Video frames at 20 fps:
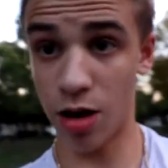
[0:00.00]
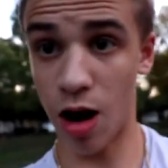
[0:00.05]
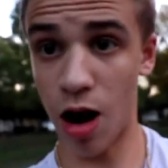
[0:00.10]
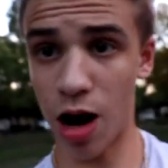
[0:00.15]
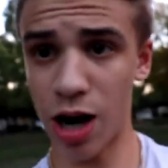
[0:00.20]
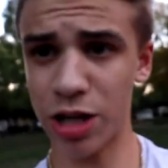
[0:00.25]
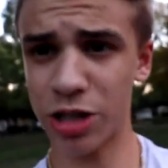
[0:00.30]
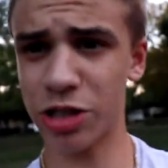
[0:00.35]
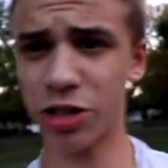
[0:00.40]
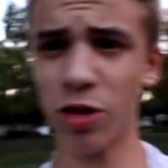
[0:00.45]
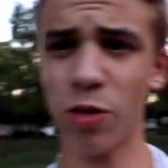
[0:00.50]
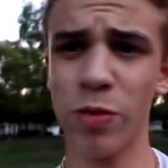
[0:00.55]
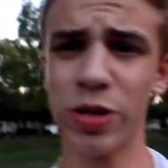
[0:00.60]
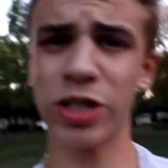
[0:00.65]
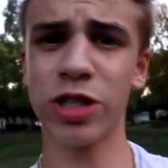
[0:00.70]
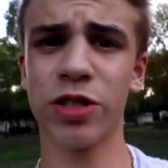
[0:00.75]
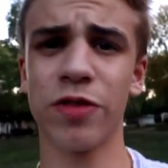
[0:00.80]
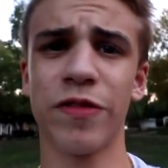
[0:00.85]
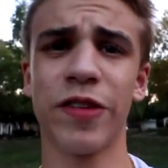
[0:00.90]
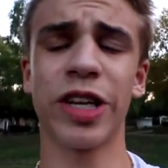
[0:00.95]
Alright, so we
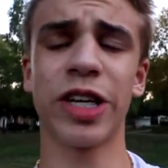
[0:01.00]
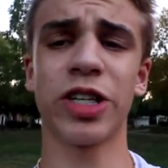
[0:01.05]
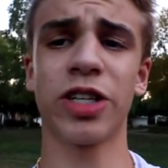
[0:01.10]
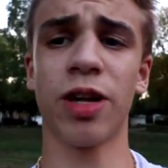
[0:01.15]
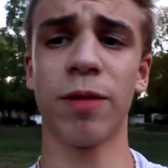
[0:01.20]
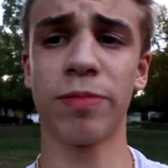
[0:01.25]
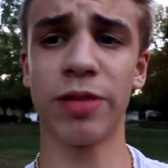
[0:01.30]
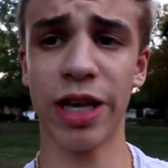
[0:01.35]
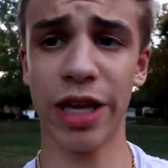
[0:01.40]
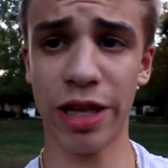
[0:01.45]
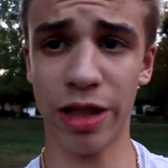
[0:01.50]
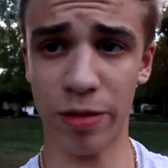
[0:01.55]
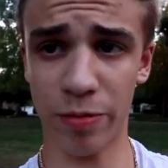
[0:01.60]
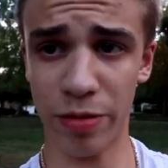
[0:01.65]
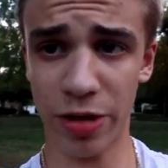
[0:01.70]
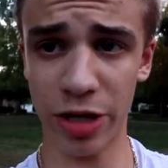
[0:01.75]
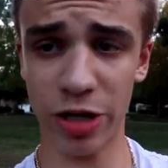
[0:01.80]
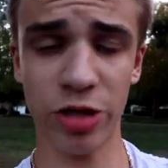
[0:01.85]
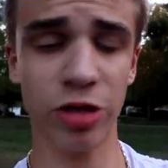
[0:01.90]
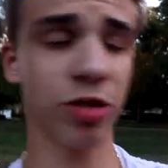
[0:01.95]
just finished up taking the
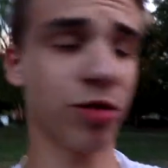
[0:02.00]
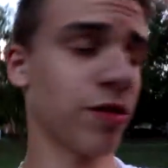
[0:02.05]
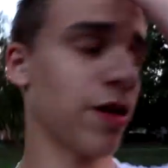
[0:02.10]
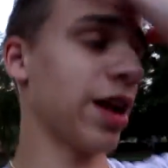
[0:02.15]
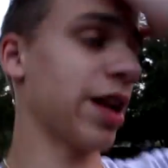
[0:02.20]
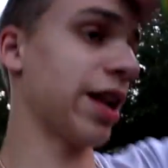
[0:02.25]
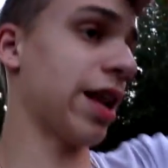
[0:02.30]
pictures right